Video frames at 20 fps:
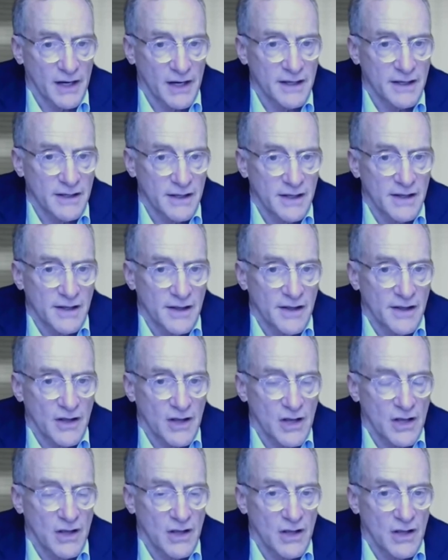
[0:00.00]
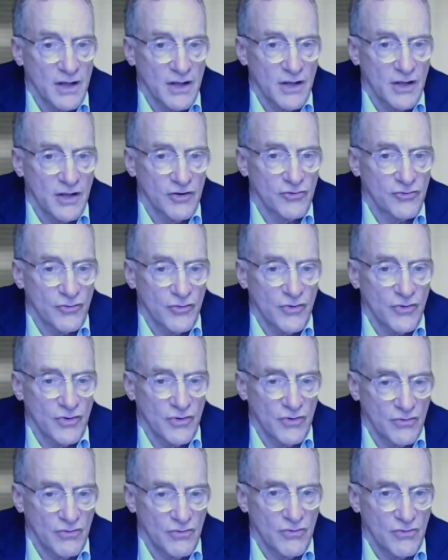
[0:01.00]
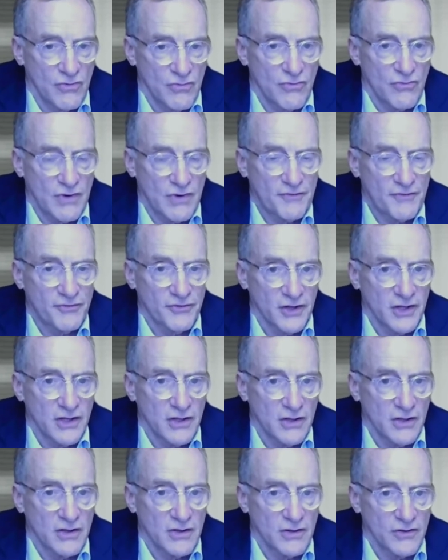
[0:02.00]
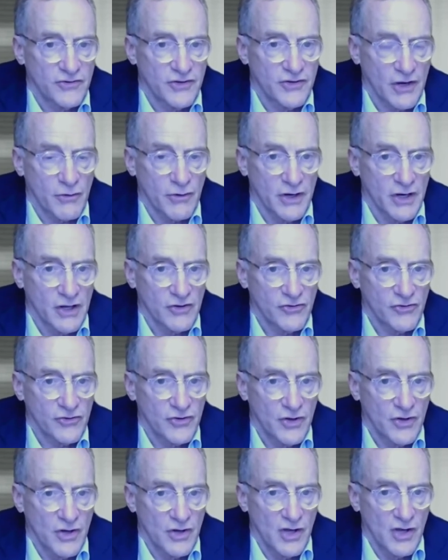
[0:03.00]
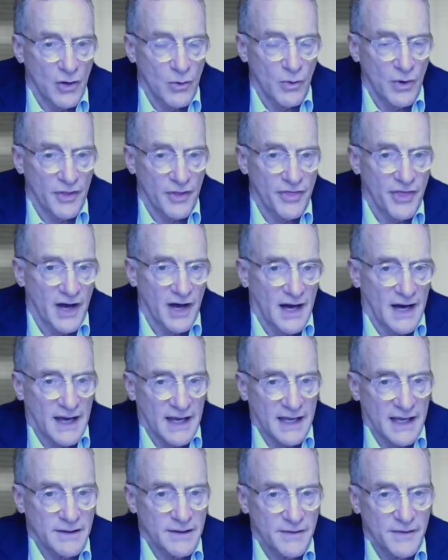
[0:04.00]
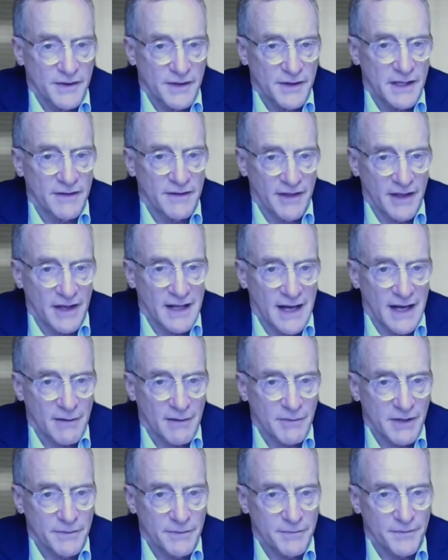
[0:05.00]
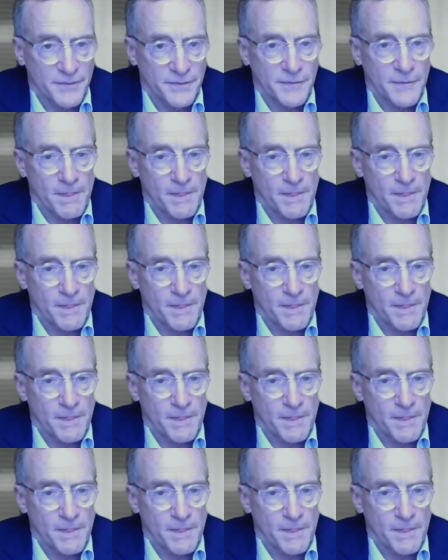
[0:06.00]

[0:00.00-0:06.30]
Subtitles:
market is roughly synchronous with the high in the economy.